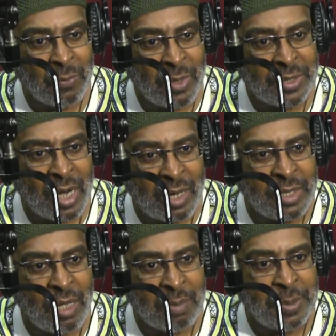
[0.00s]
with our
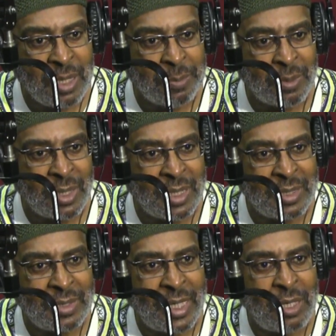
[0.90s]
young people
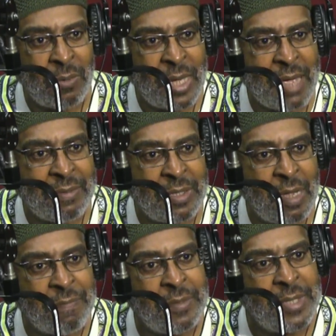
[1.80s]
is they don't have enough